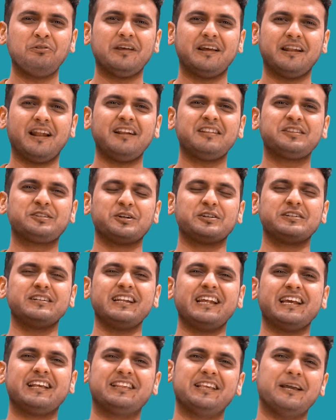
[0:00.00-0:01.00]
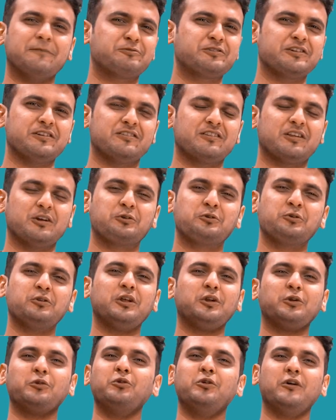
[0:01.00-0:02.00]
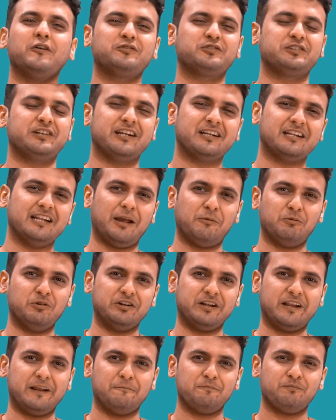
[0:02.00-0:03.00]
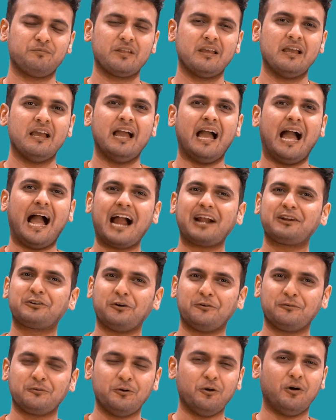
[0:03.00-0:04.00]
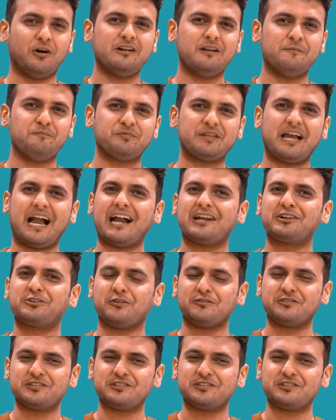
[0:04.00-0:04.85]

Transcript: there are certain exceptions to the rule of strict liability. Act of God, act of